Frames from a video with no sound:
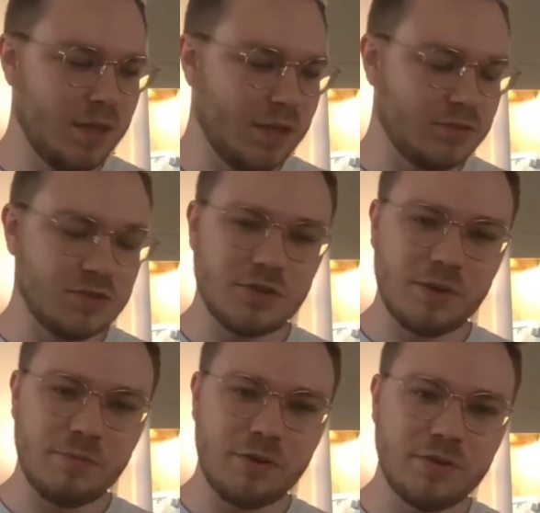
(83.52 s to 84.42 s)
just
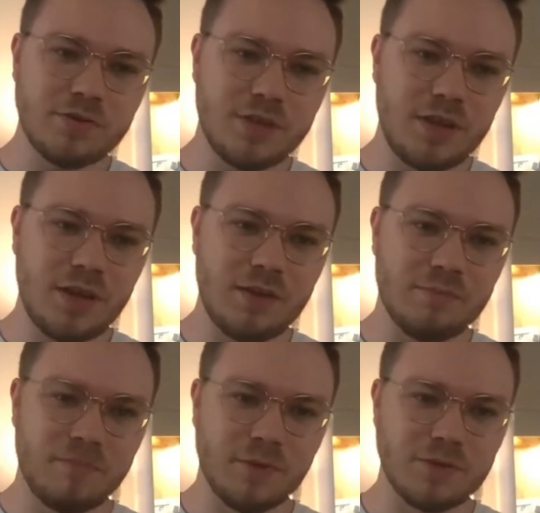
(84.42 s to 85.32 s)
started producing,
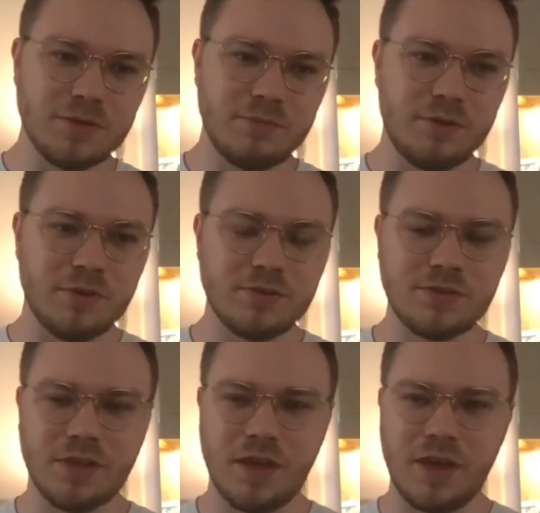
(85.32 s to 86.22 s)
mostly
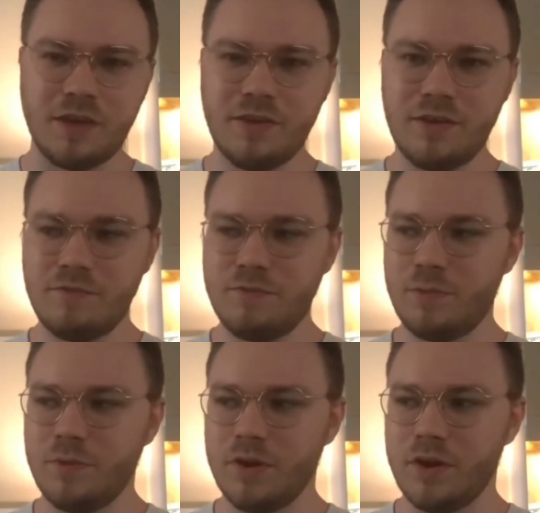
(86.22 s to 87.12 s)
produced like
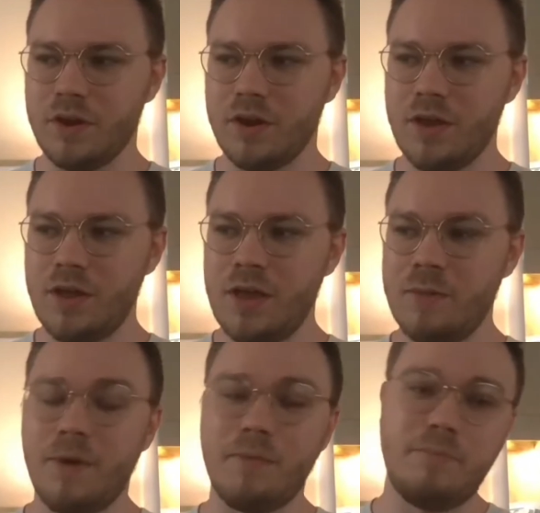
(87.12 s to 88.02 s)
for
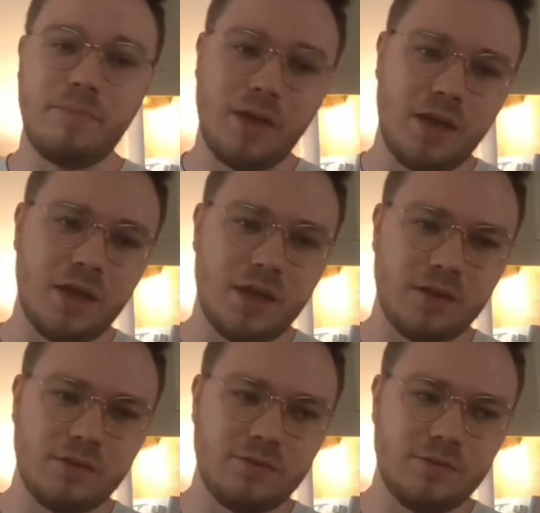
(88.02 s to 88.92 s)
my
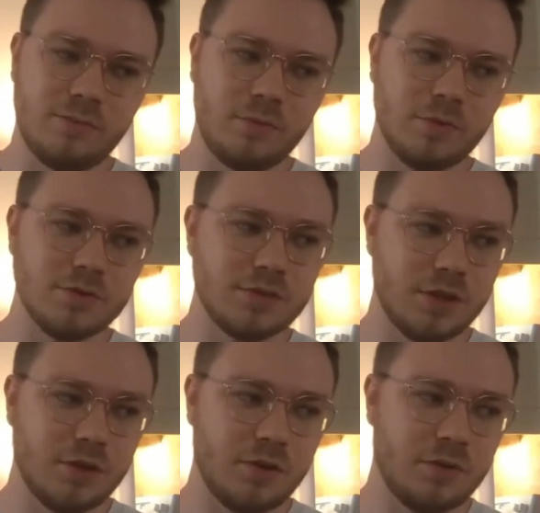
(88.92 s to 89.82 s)
band more
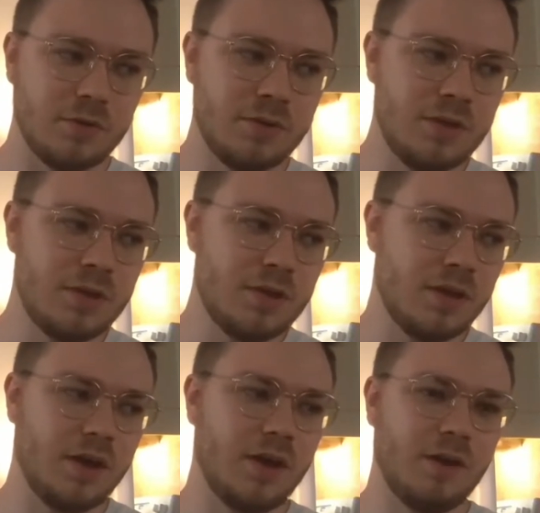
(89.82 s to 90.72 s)
so,
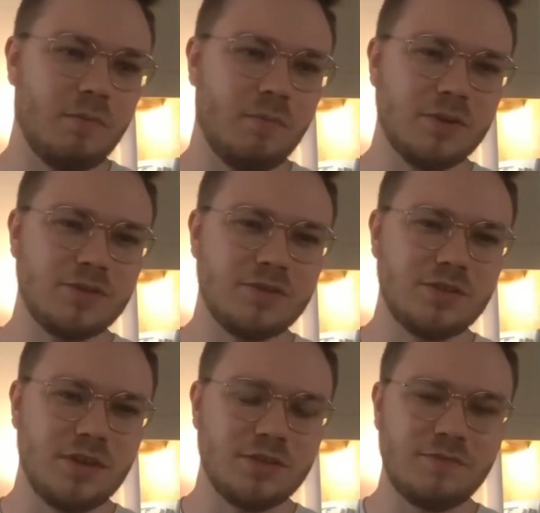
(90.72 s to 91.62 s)
um, which
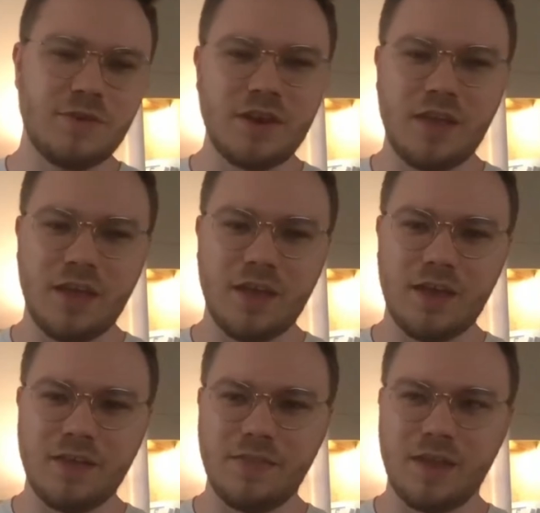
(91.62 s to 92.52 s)
it's funny
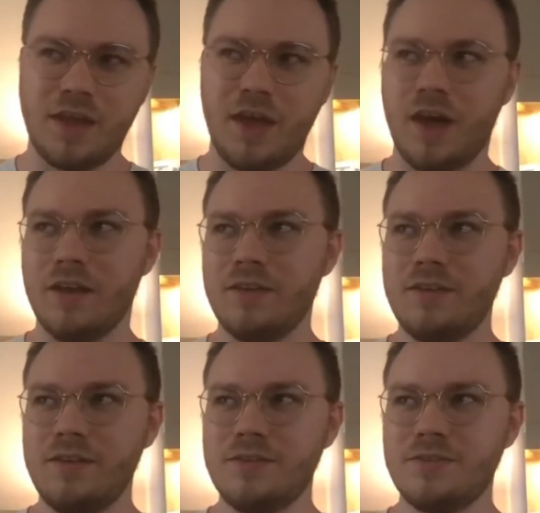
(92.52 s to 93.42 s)
that I got
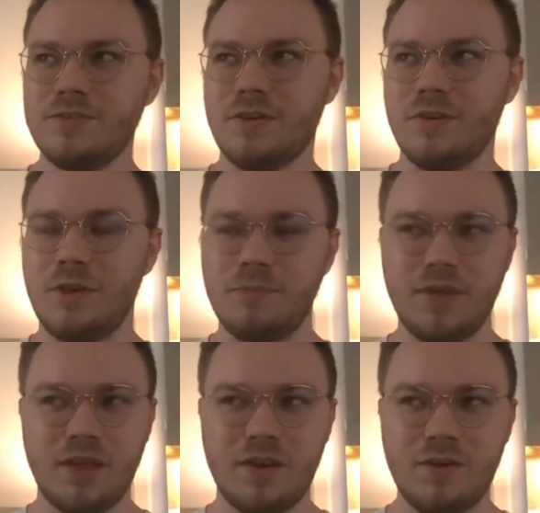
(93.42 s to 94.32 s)
solo
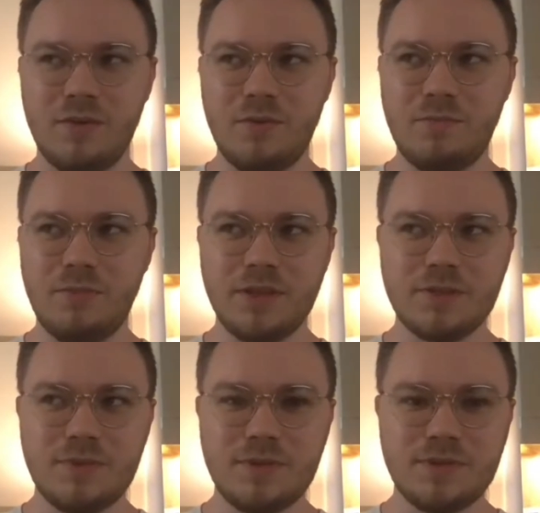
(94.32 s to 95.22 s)
piano
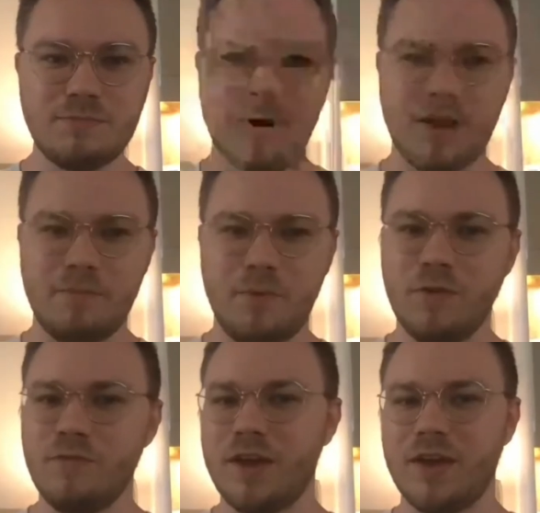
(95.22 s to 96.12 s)
placements, but I'm more
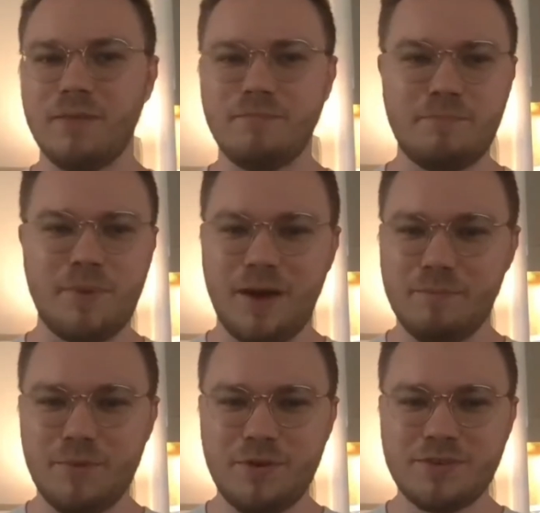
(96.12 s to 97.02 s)
of like a
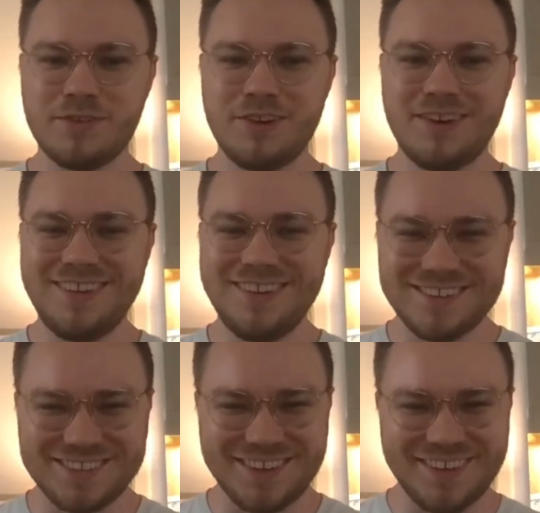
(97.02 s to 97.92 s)
pop producer.
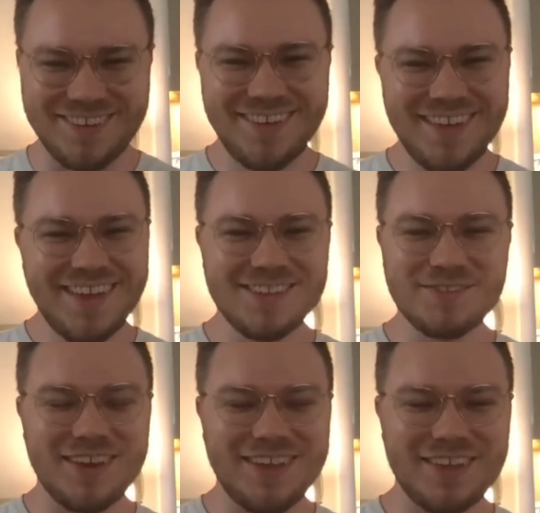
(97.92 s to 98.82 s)
so yeah,
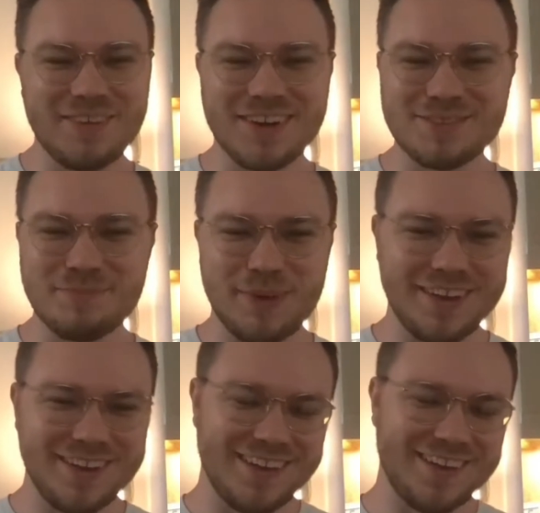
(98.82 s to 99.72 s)
funny how that works.
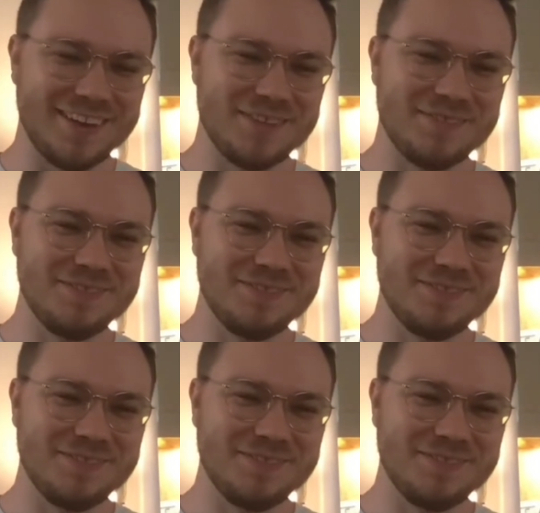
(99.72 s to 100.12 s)
But um,